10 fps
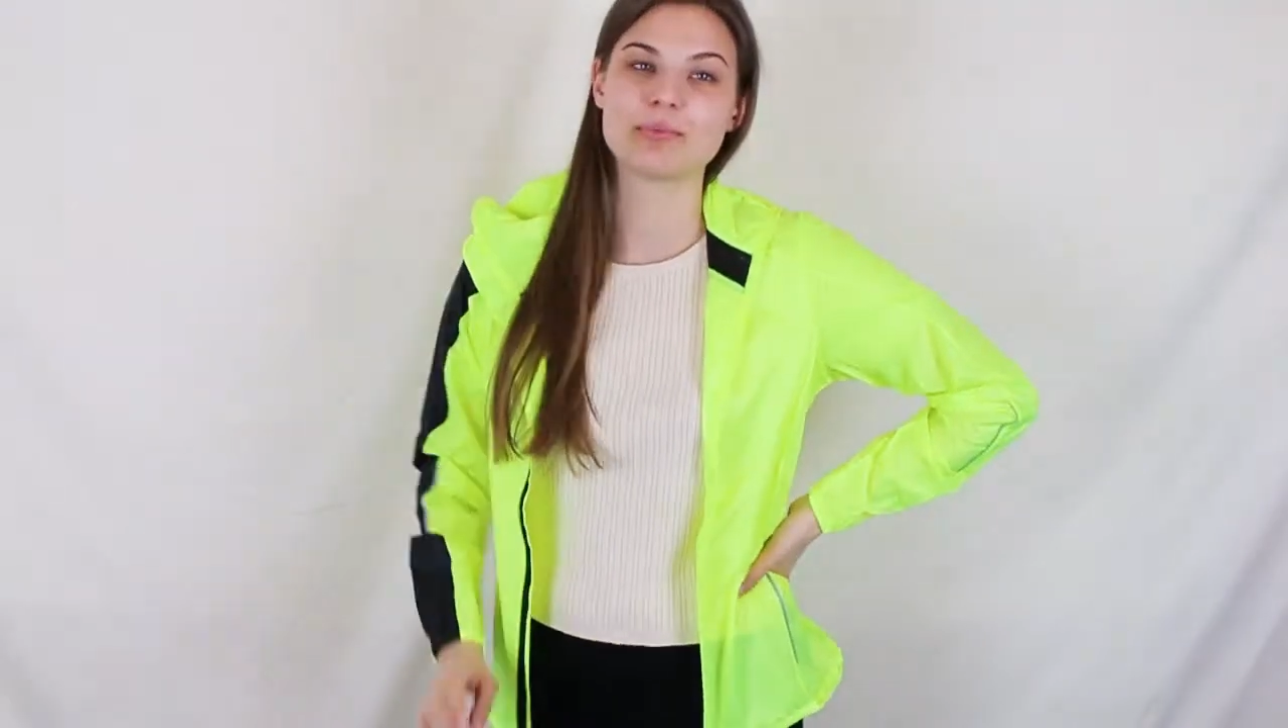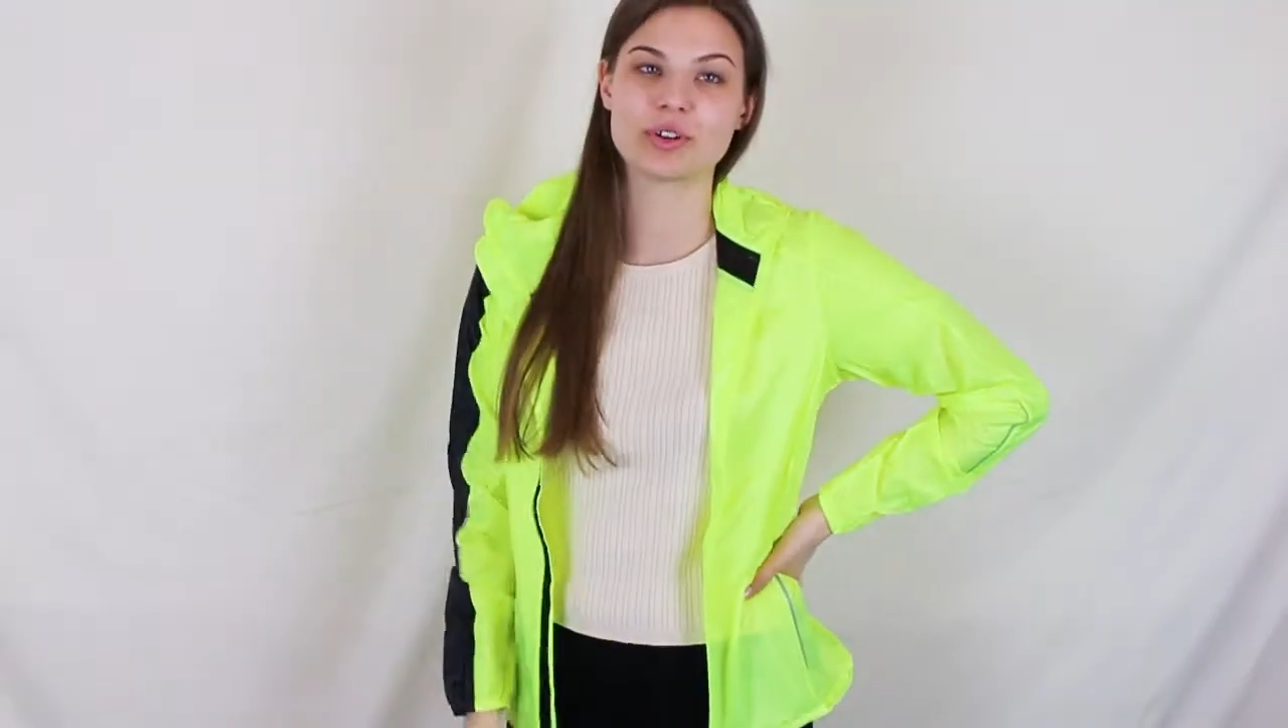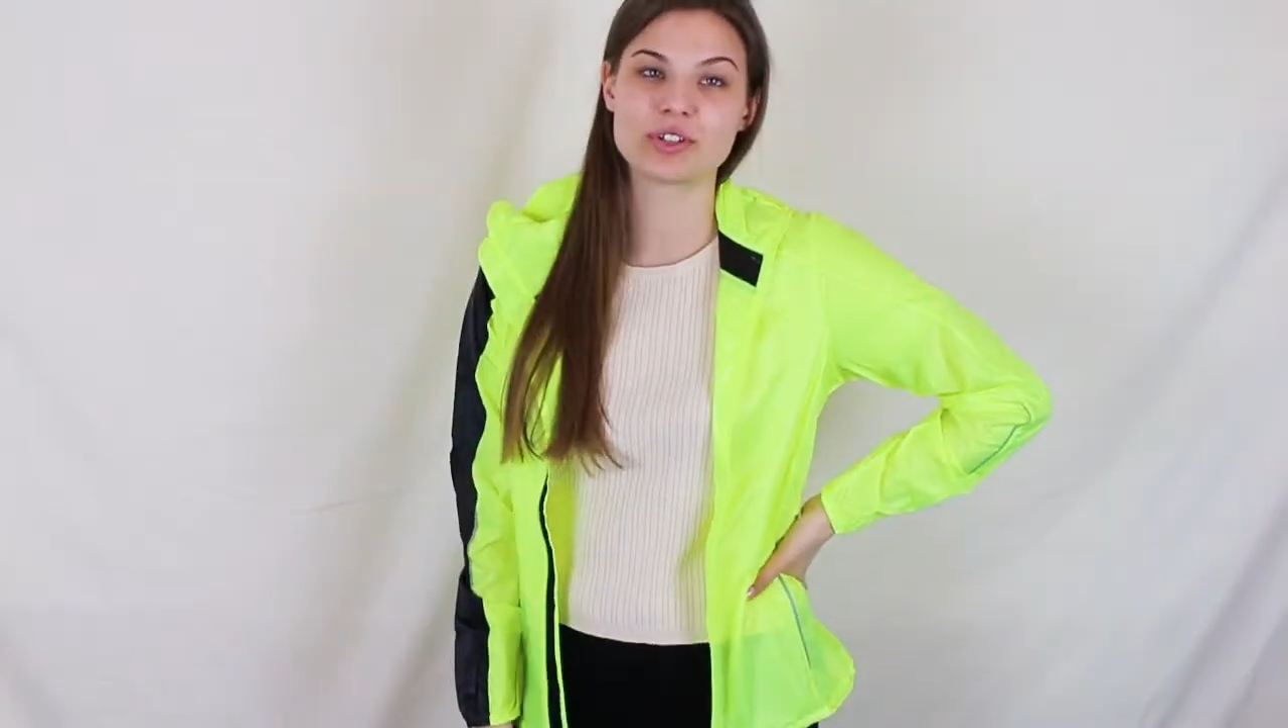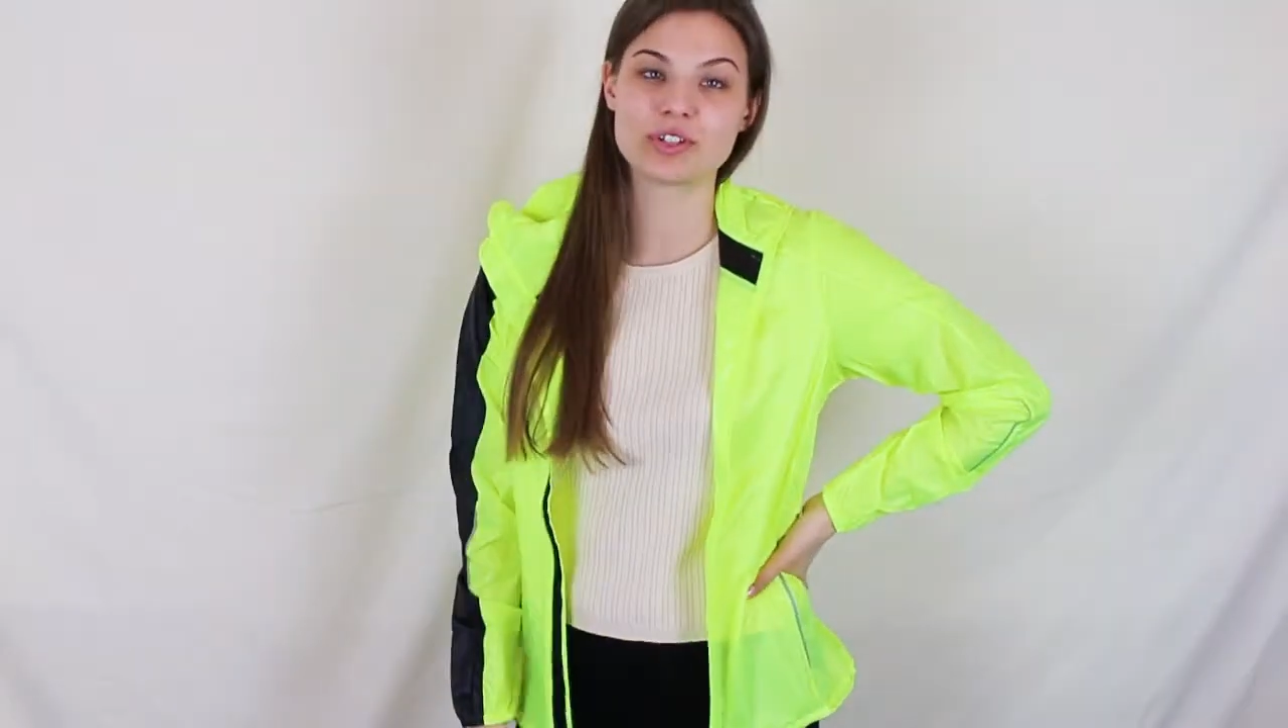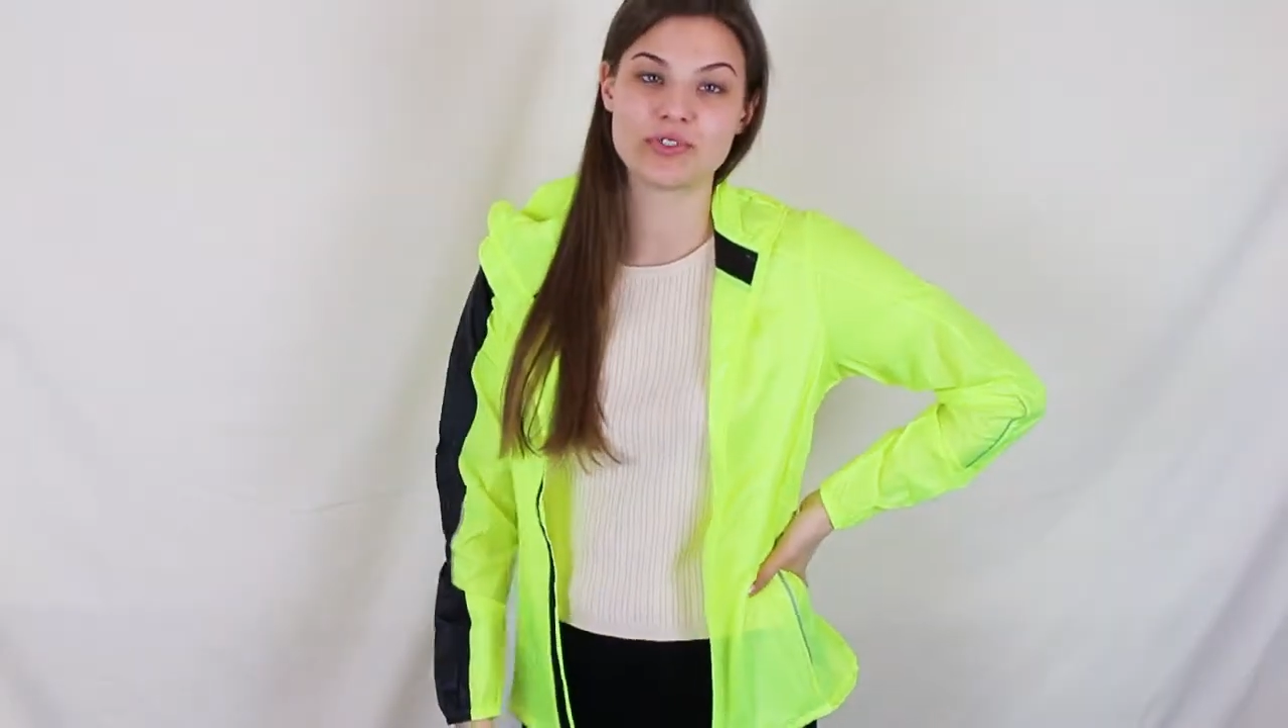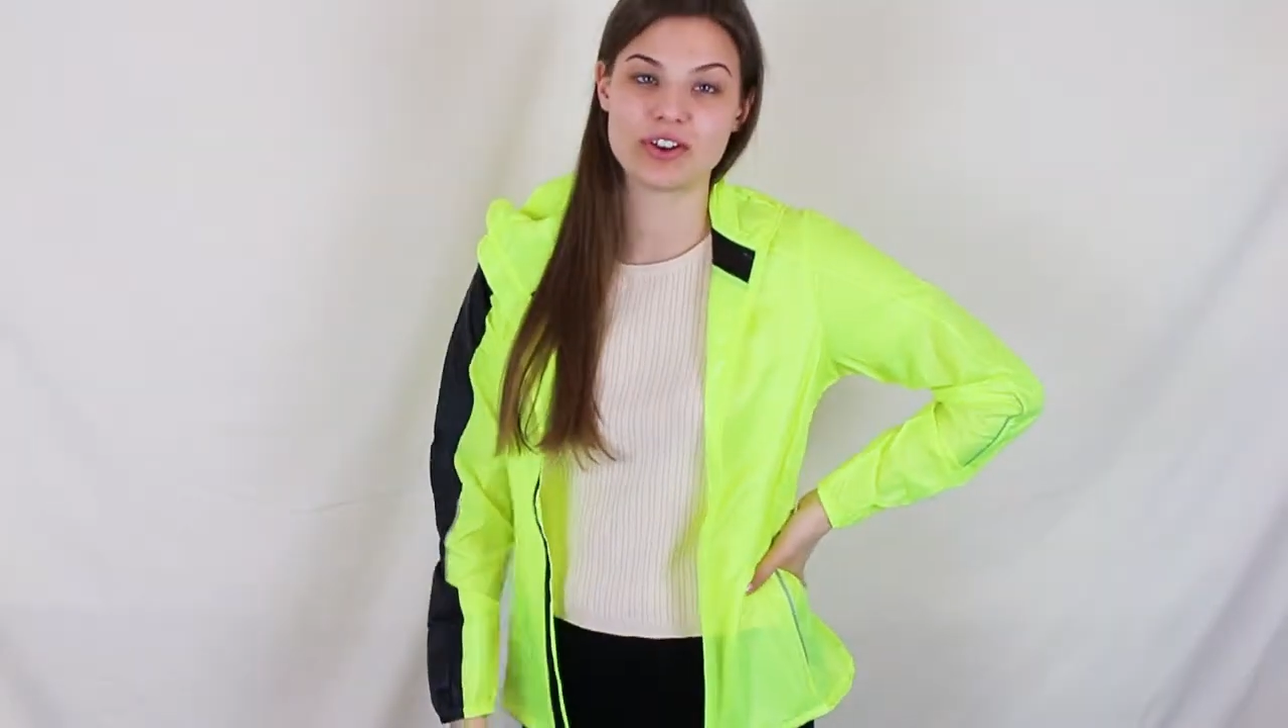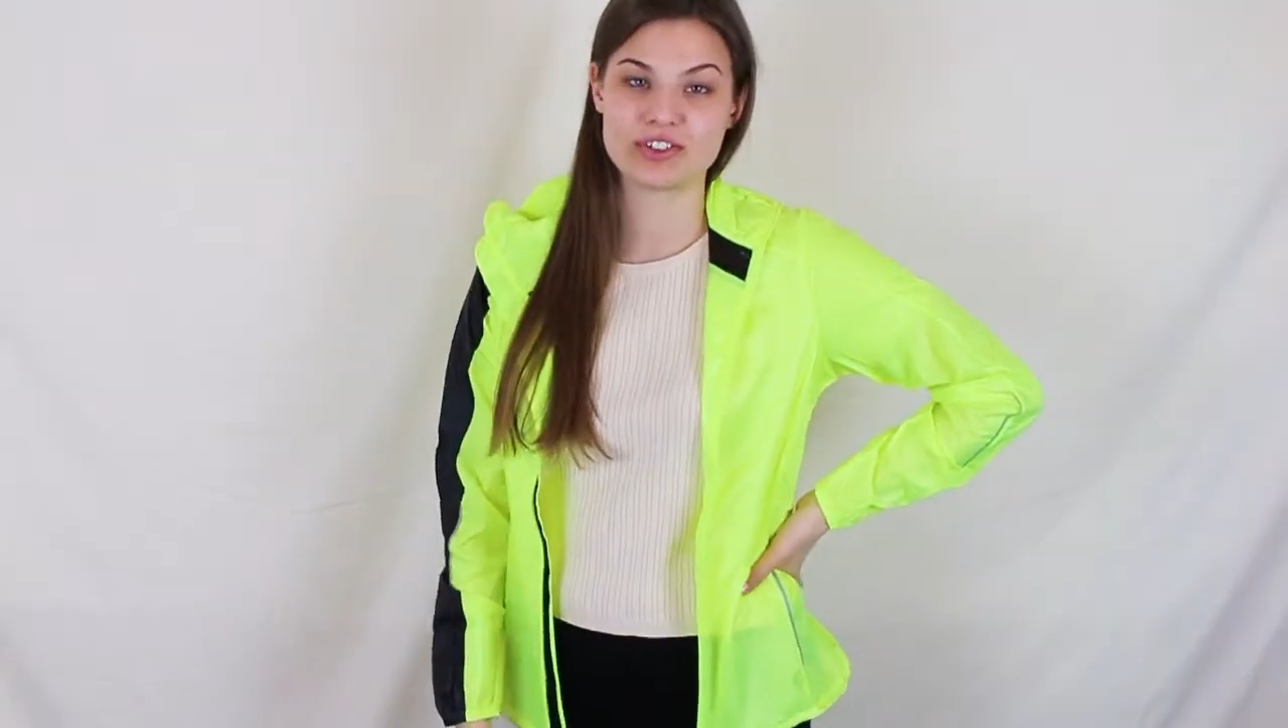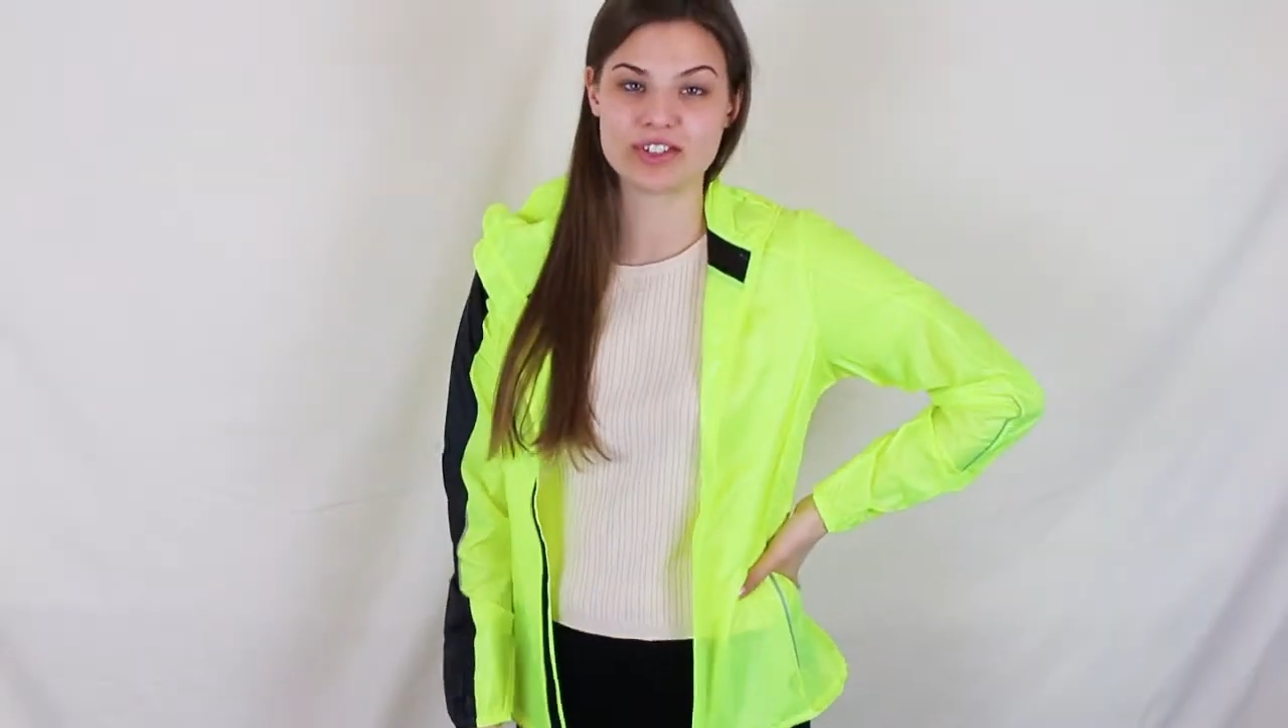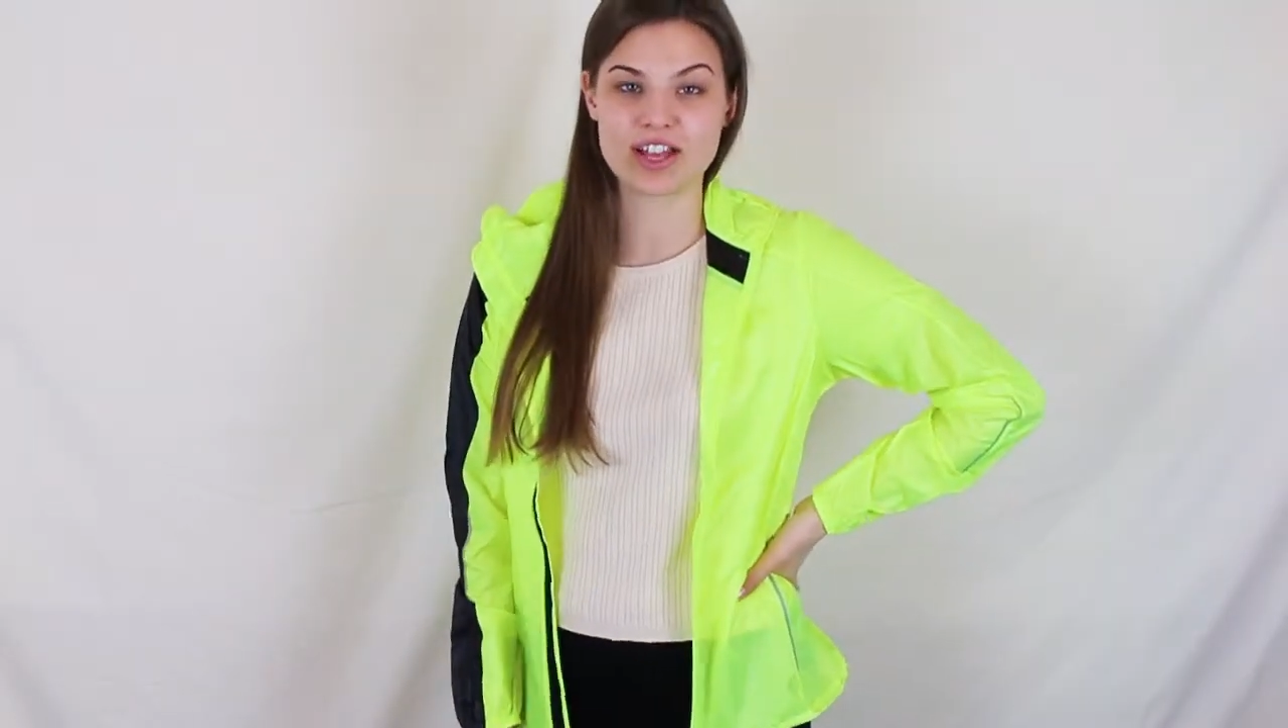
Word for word: Brooks Runner's